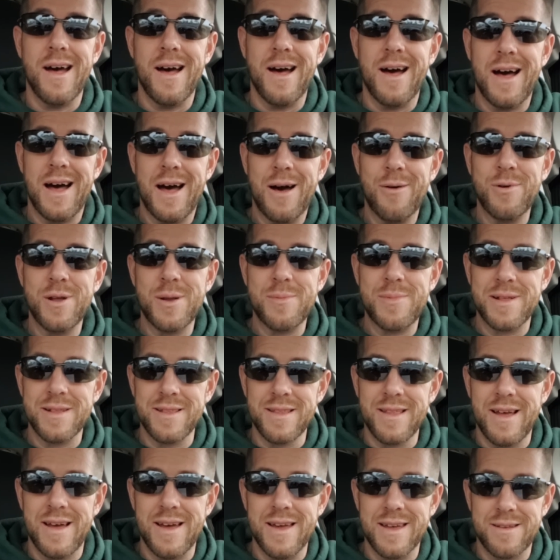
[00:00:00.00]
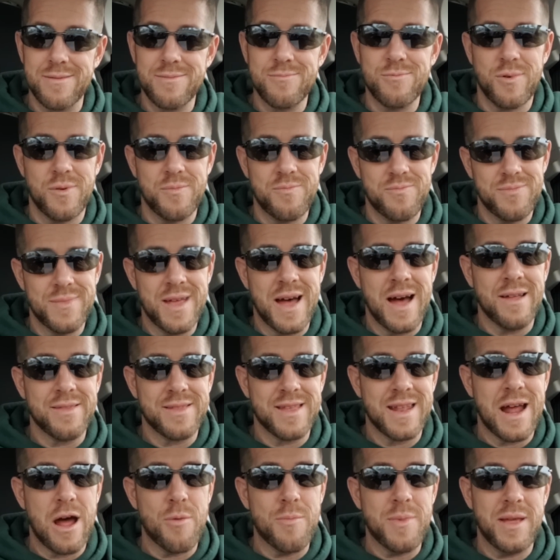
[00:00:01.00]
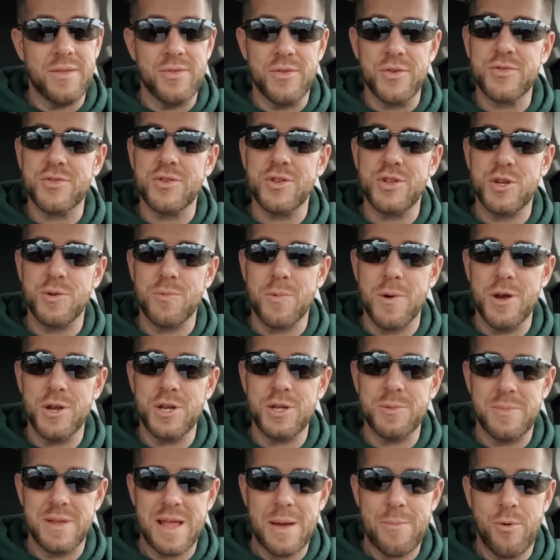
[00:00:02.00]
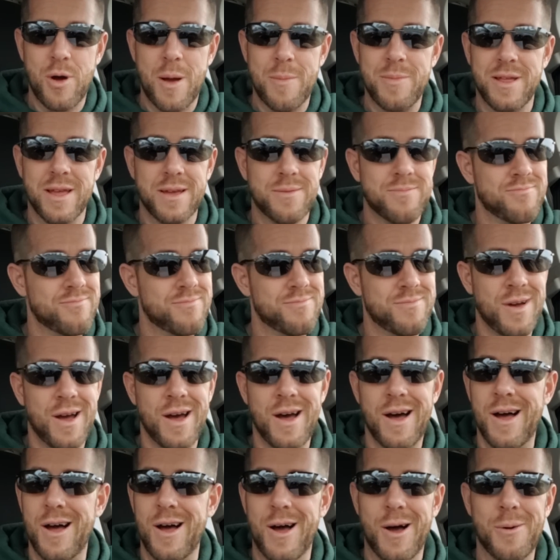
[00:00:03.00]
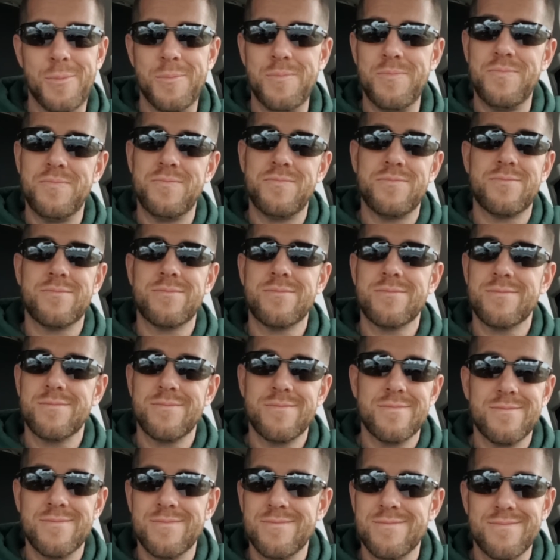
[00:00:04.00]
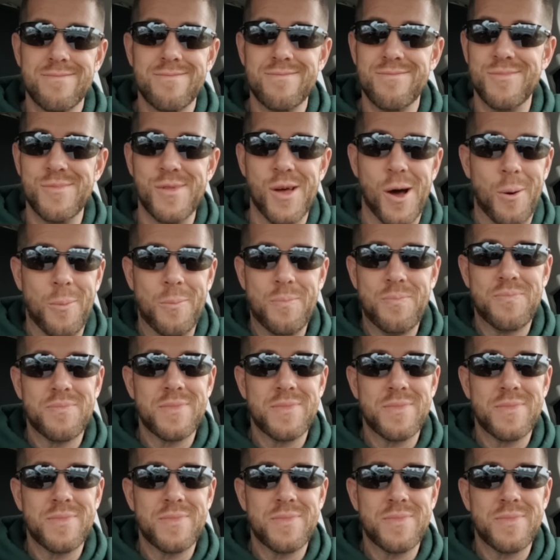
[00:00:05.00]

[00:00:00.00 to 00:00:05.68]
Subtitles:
I would have been like, well, not that I'd be in this situation, but at that point I'd be like, no.